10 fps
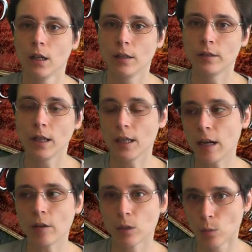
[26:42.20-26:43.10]
and say
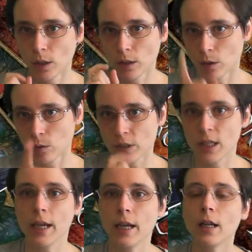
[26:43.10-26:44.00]
character 1 goes
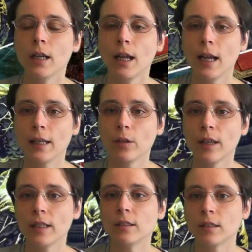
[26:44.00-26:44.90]
there. And you
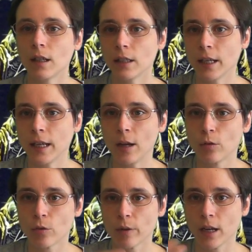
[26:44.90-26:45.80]
then start
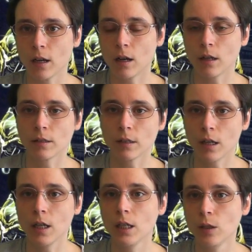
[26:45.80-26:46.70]
encountering cards,
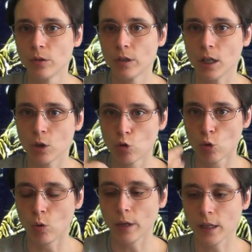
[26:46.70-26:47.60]
i.e. you start
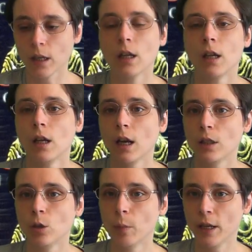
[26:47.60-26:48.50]
drawing.
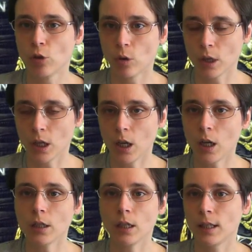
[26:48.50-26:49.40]
And you may draw a
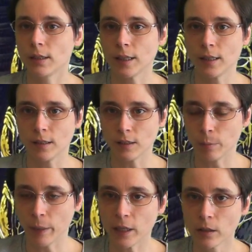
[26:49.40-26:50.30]
card, and let's say it's a
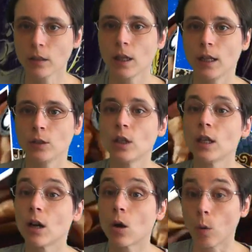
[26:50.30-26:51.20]
spell, and you
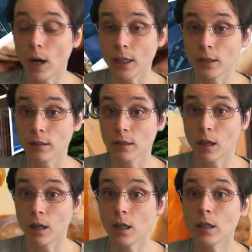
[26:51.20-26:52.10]
can acquire this
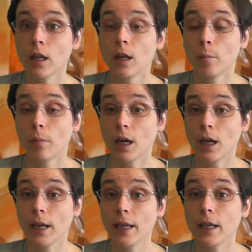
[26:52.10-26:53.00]
card
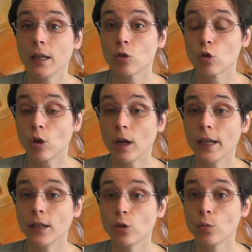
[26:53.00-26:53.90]
by trying